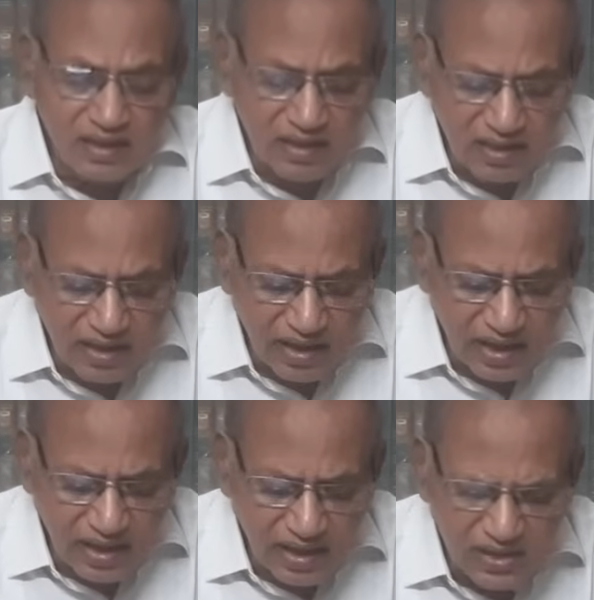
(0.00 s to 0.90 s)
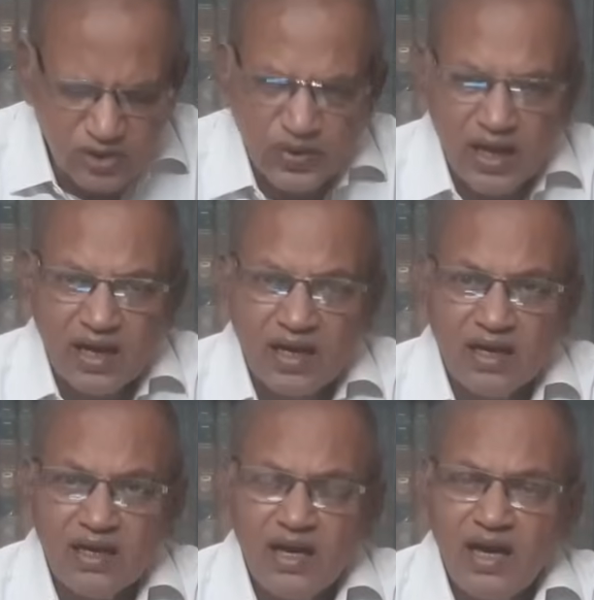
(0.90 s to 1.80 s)
Ray Kurzweil
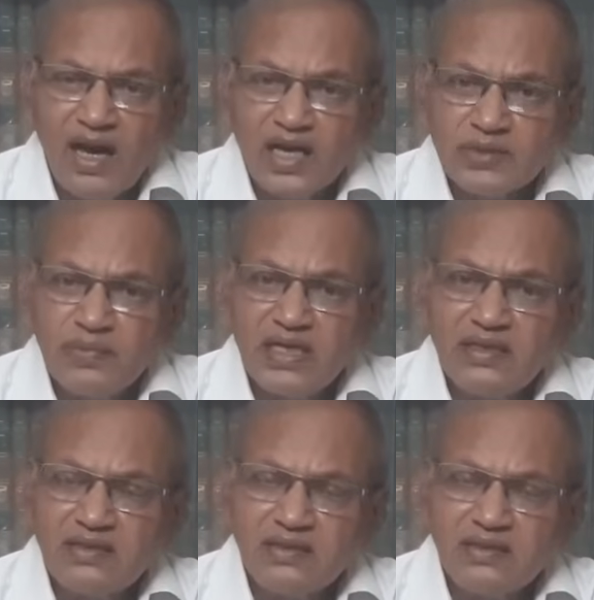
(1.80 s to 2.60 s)
has been